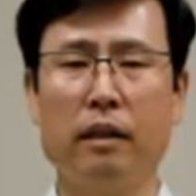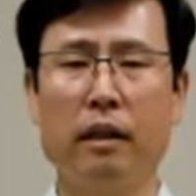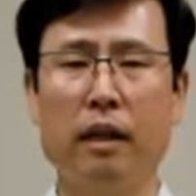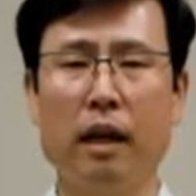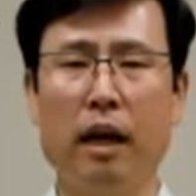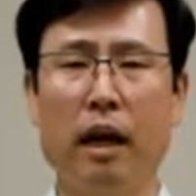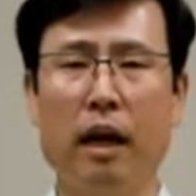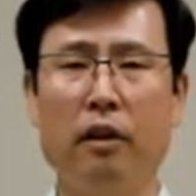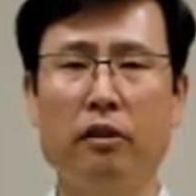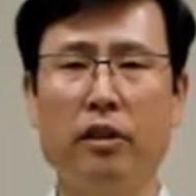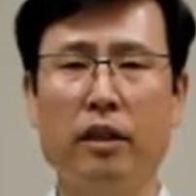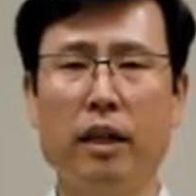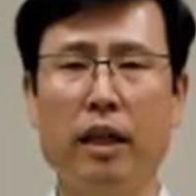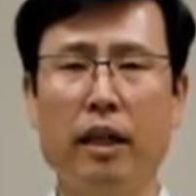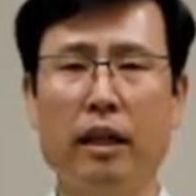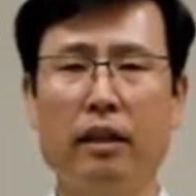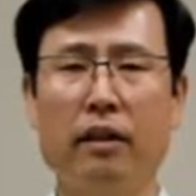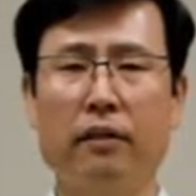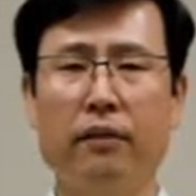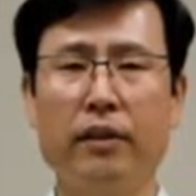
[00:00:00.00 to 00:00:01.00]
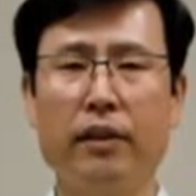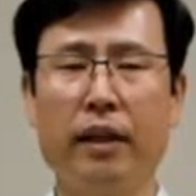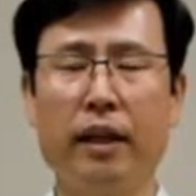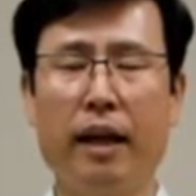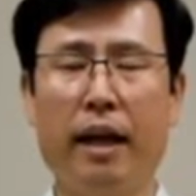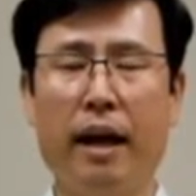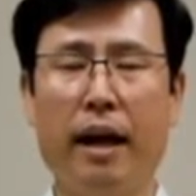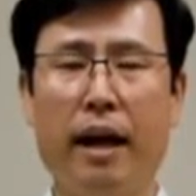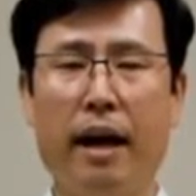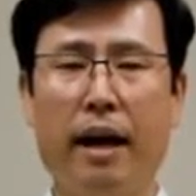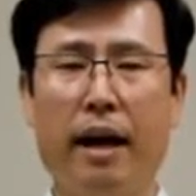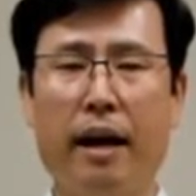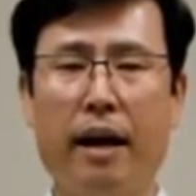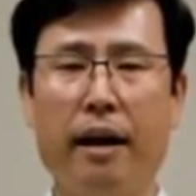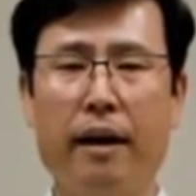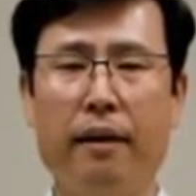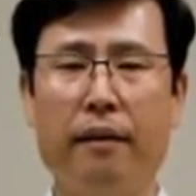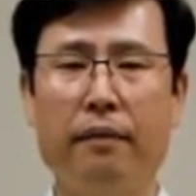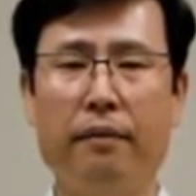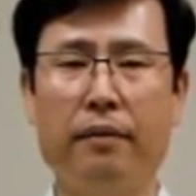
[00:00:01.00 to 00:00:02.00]
outside of your
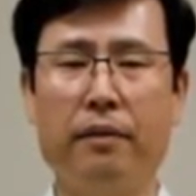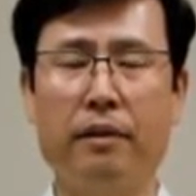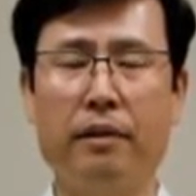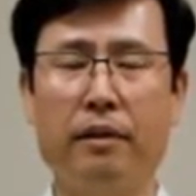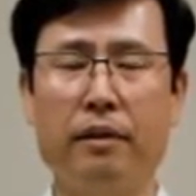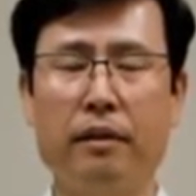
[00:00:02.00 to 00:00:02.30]
calves,